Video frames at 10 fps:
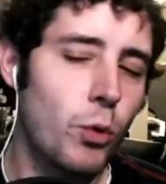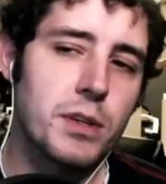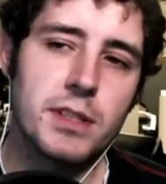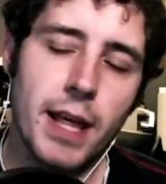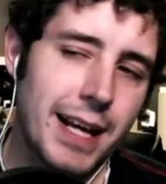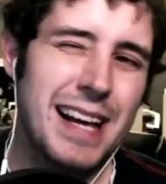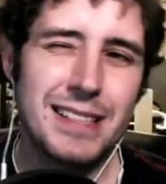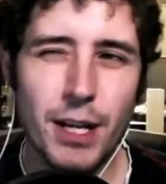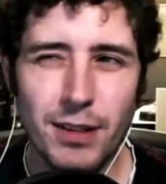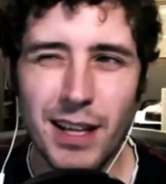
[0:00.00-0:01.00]
and of course
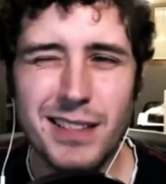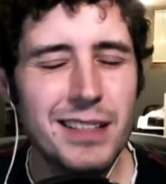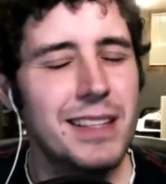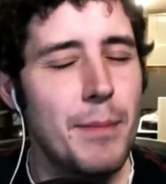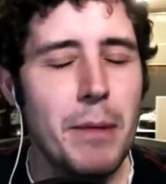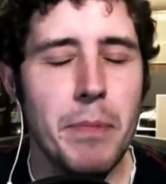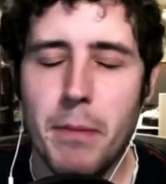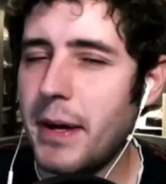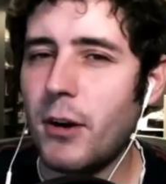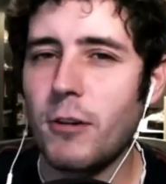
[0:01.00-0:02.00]
leica has their lenses they
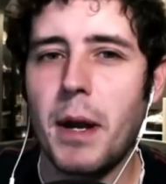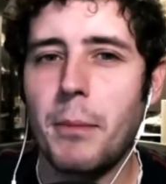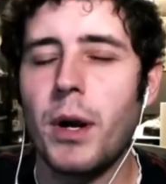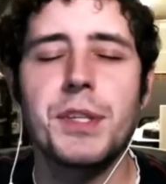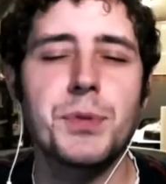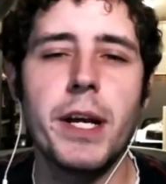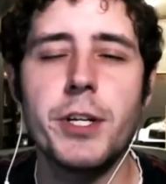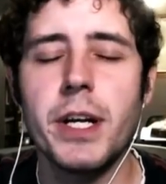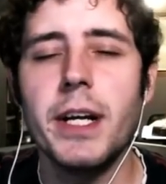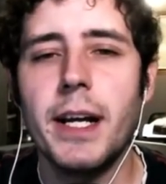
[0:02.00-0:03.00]
might be a bit out of my
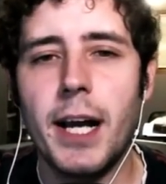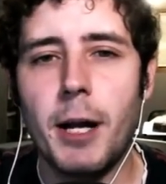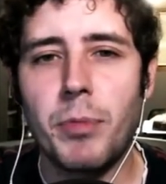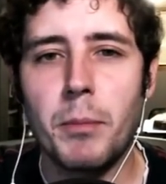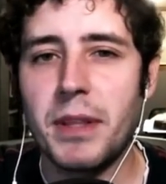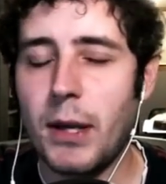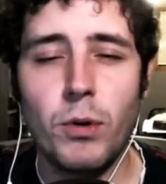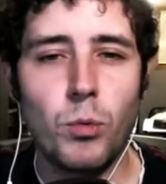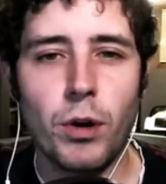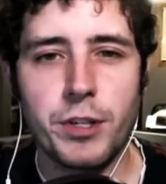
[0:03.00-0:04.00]
price range, um,
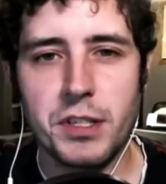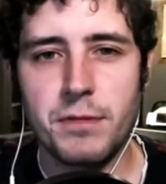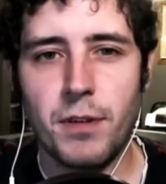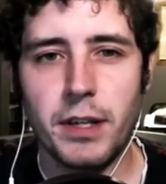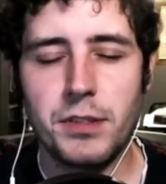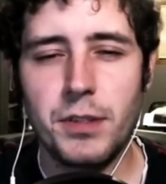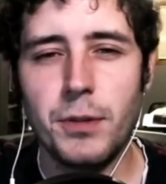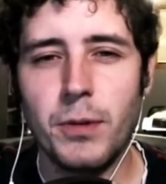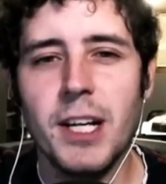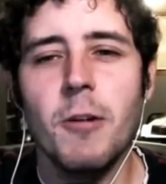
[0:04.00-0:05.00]
but they would work just
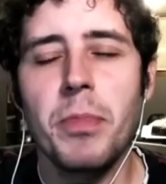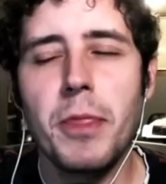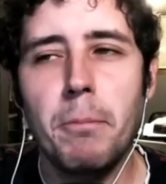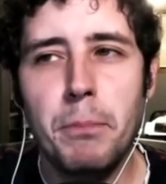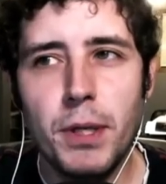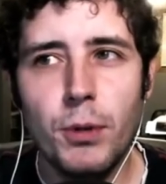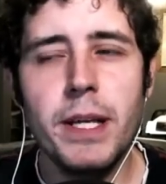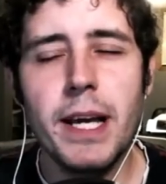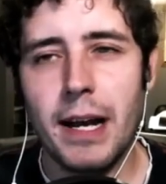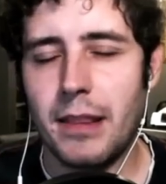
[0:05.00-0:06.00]
fine too. The
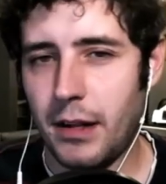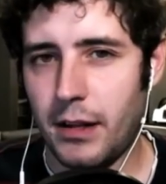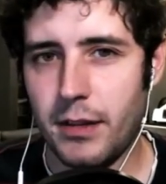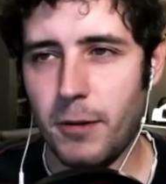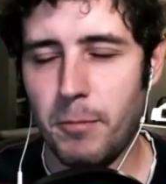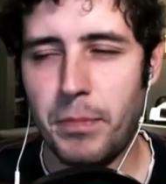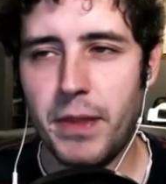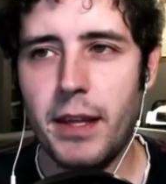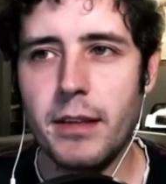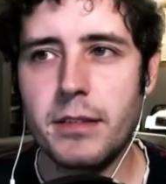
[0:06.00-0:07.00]
beauty, I think,
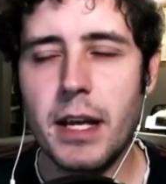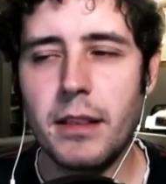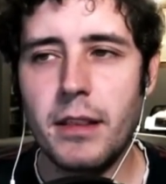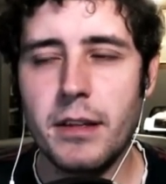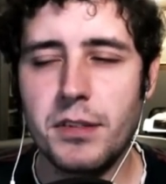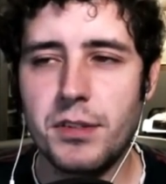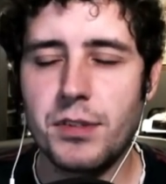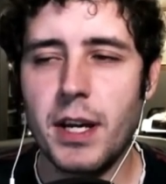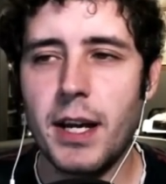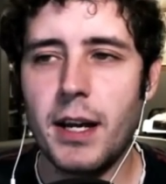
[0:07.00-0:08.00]
though, is that
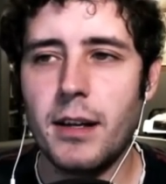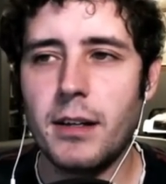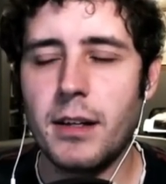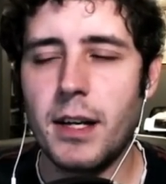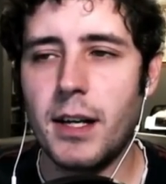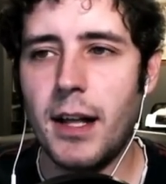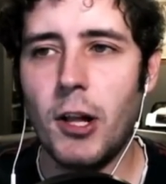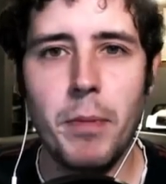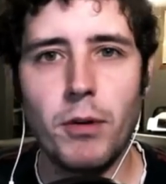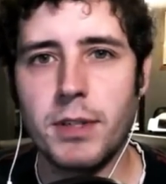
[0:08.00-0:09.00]
this uh,
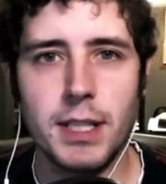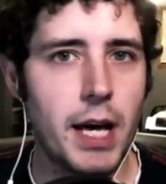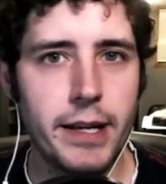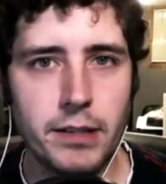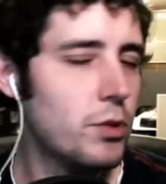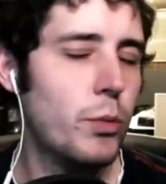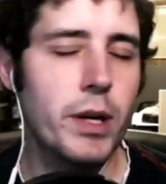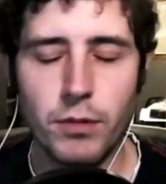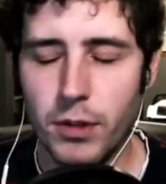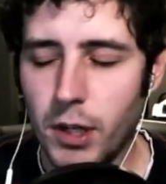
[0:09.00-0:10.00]
uh,
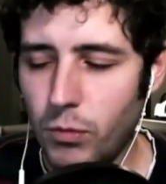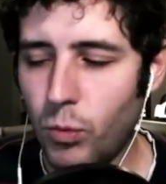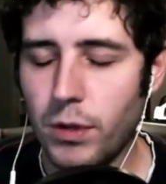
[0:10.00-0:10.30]
alliance, or whatever